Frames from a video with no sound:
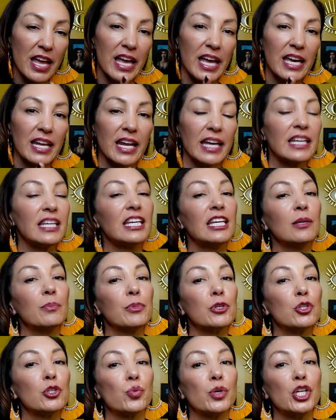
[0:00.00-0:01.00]
and I eat
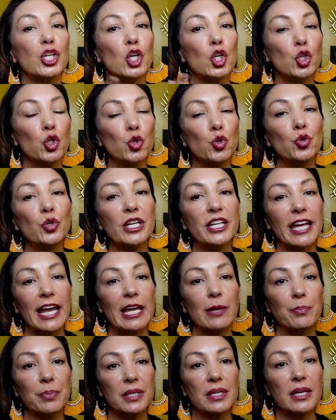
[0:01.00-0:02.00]
between noon and
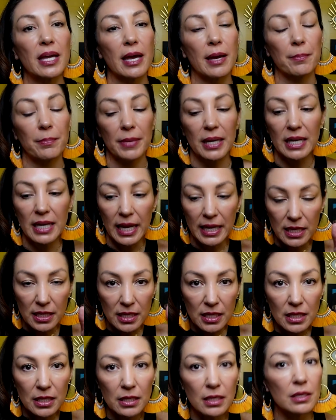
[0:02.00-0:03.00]
8 p.m. And I
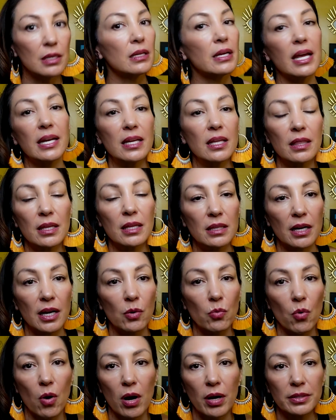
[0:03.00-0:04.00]
eat anything that I
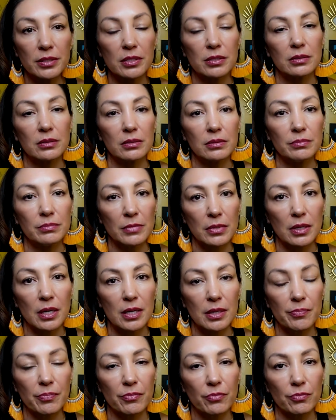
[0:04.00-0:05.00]
want
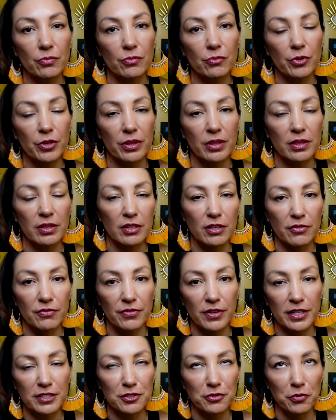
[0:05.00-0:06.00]
within the
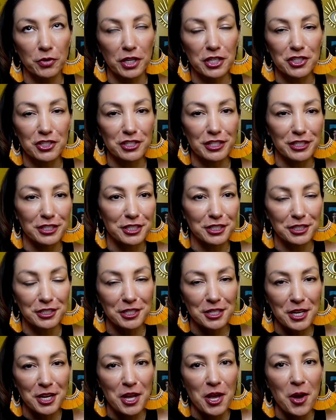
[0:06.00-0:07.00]
confines of what I just listed,
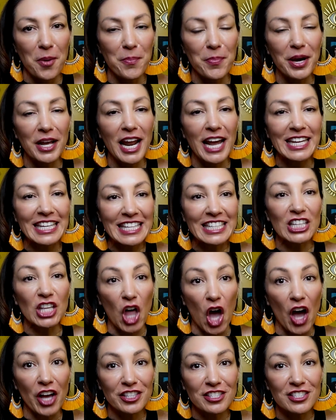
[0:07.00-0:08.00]
but I eat a
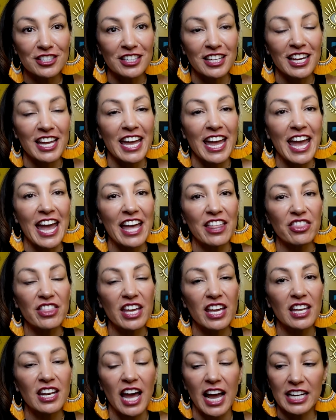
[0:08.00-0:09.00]
lot. And
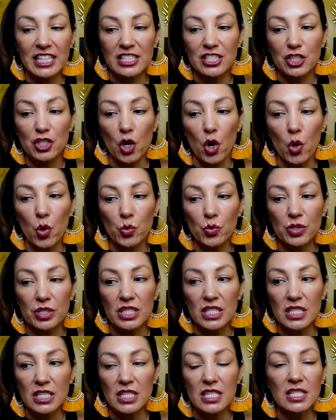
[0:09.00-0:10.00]
then I don't
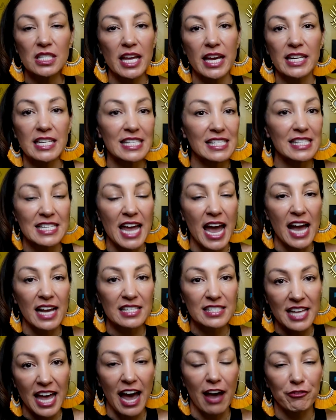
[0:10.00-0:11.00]
eat any
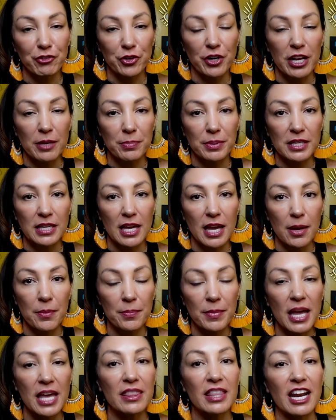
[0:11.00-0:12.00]
snacks after 8 p.m.
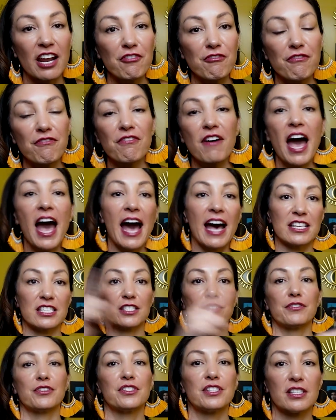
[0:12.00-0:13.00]
And then I
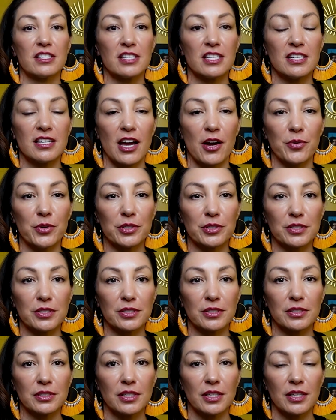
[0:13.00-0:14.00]
fast for 16
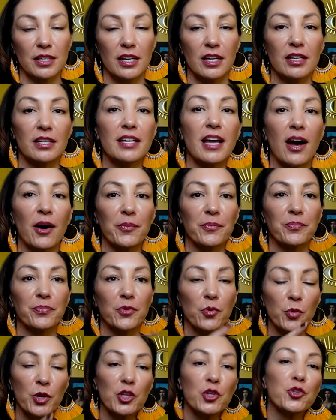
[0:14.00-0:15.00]
hours. Now,
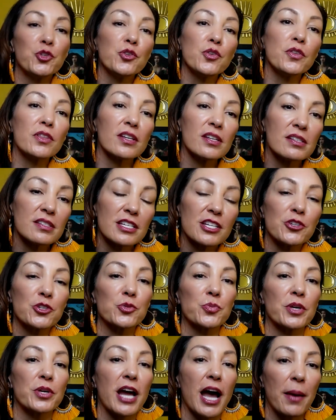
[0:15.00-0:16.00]
when you do this, here's
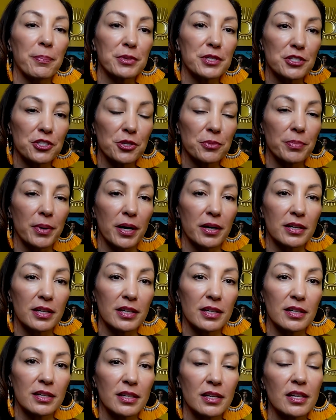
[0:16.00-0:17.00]
what happens to your
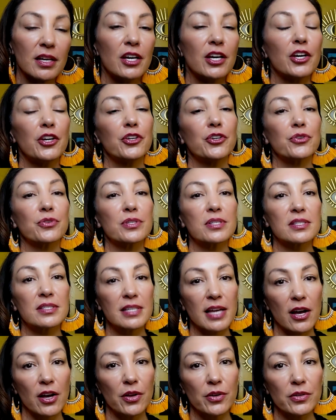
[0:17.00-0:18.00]
body. Your
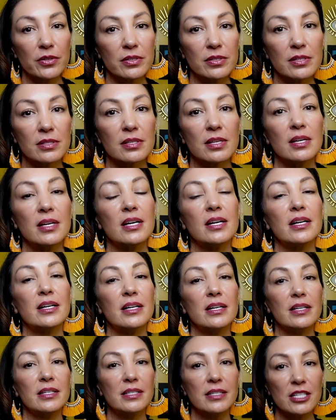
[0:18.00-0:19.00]
cells
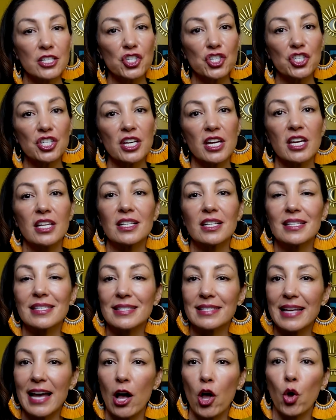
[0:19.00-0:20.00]
initiate
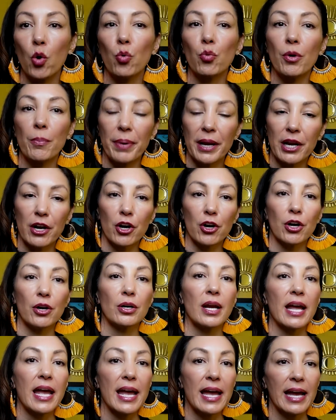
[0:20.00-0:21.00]
cell repair.
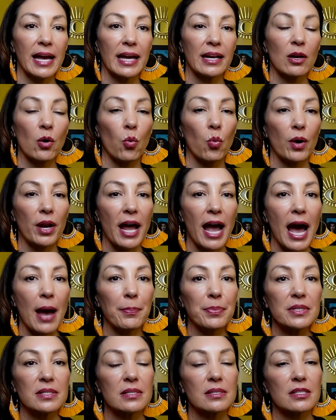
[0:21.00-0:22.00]
And what
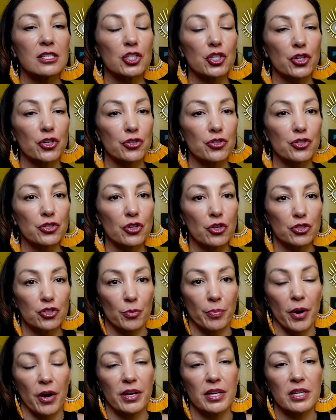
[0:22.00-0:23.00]
happens is your
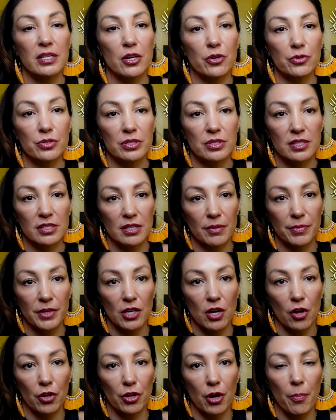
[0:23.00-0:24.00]
body goes into something
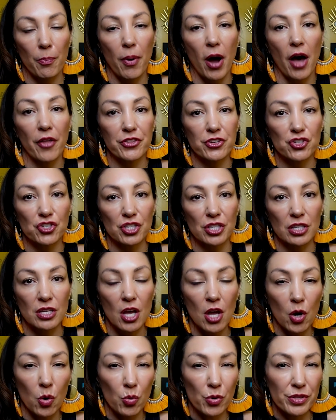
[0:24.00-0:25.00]
called autophagy,
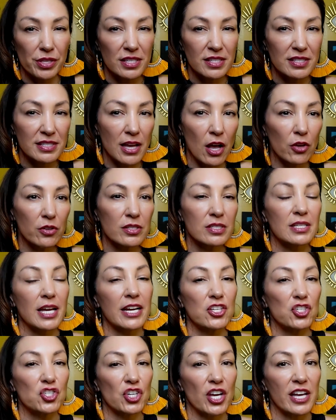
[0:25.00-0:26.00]
where the cells
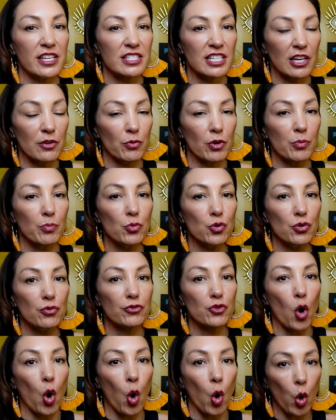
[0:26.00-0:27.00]
digest and remove
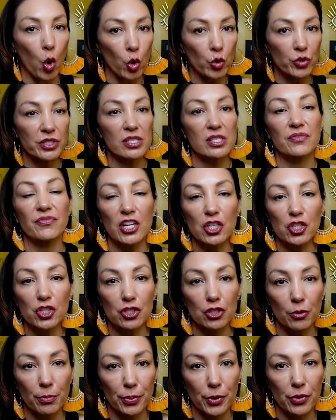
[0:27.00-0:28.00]
old
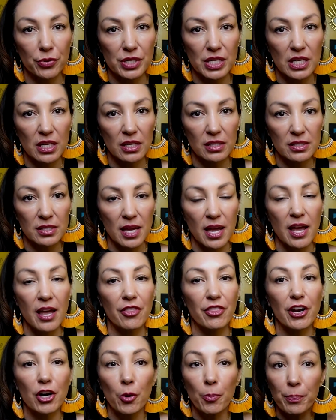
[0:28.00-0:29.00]
dysfunctional proteins that are